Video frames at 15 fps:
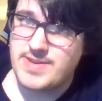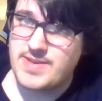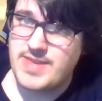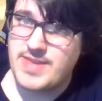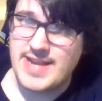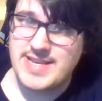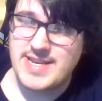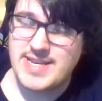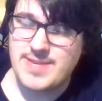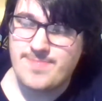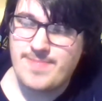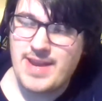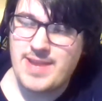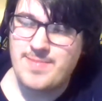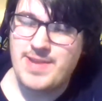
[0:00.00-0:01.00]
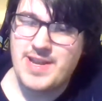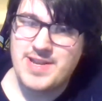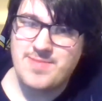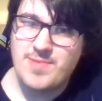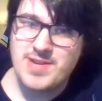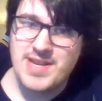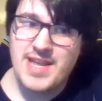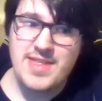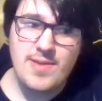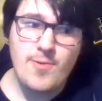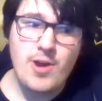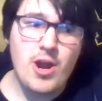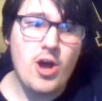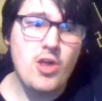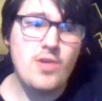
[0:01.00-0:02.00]
that's a debate. Because once again, they
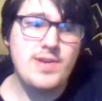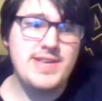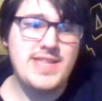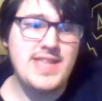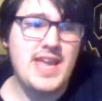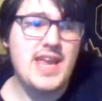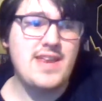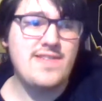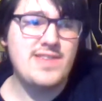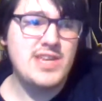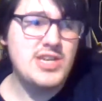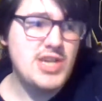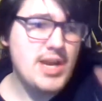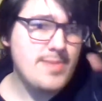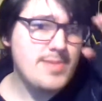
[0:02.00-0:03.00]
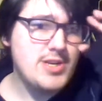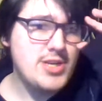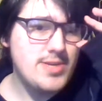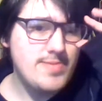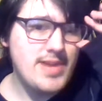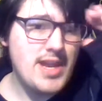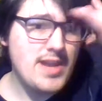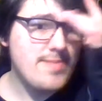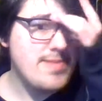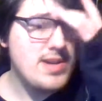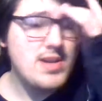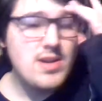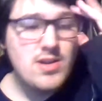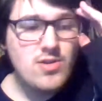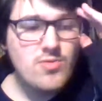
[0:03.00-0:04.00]
went all the way to the NFC Championship game
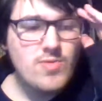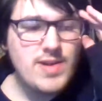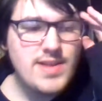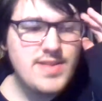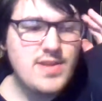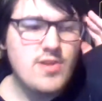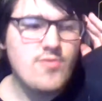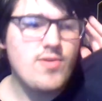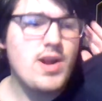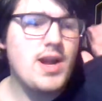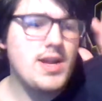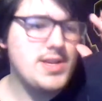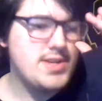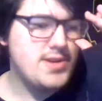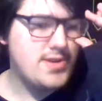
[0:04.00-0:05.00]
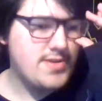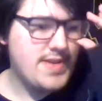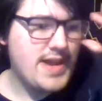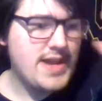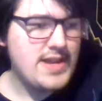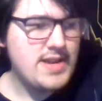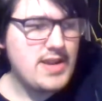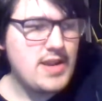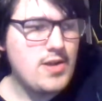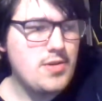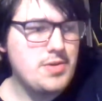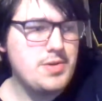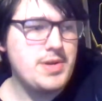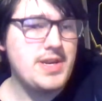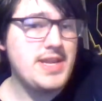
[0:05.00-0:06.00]
with a roster that
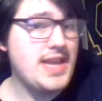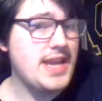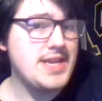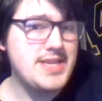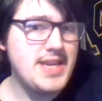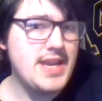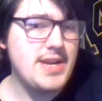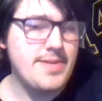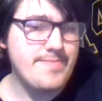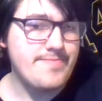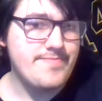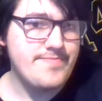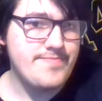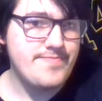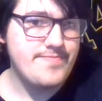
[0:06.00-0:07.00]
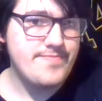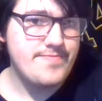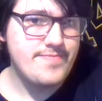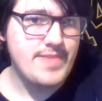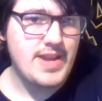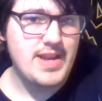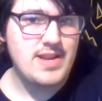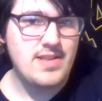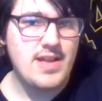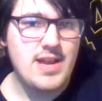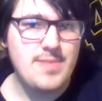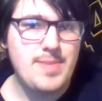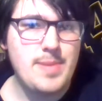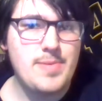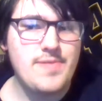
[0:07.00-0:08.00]
included Case Keenum. And a lot
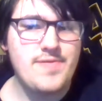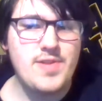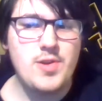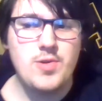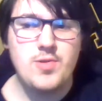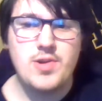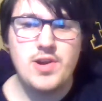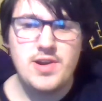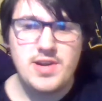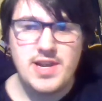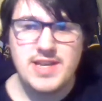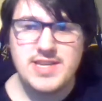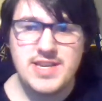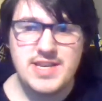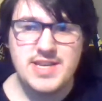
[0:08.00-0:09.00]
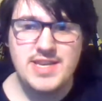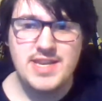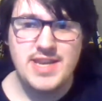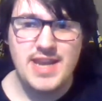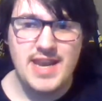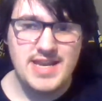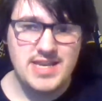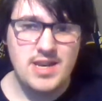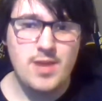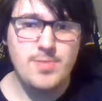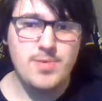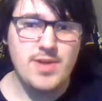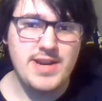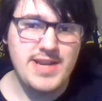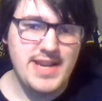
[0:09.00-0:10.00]
of people view Kirk Cousins as an
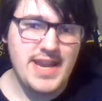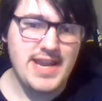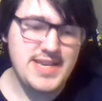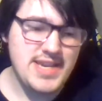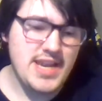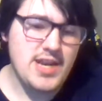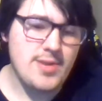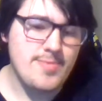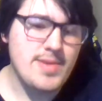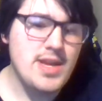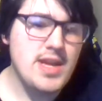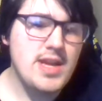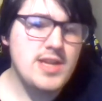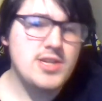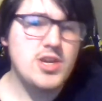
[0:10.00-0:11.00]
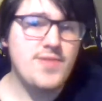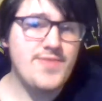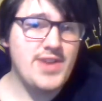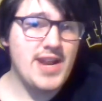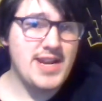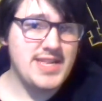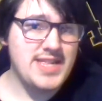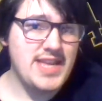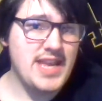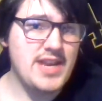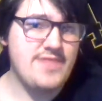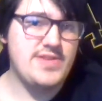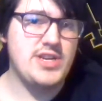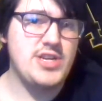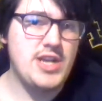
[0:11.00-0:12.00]
upgrade to Case Keenum. So if you got to the
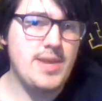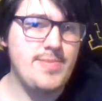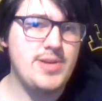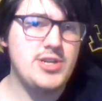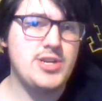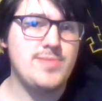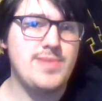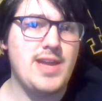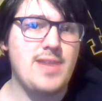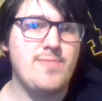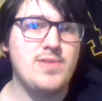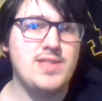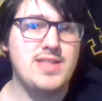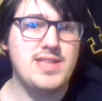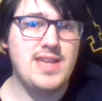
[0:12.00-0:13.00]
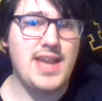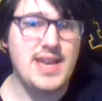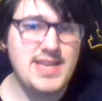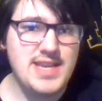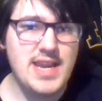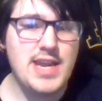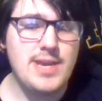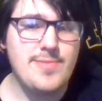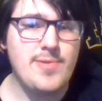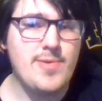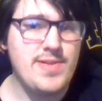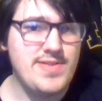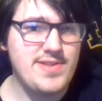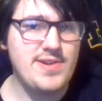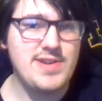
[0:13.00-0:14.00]
NFC Championship game with Case Keenum and
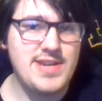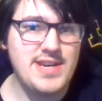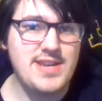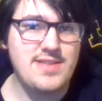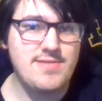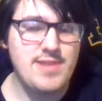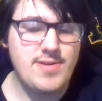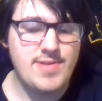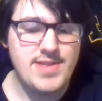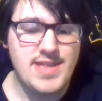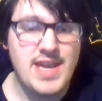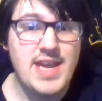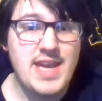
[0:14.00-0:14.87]
went 13-3 with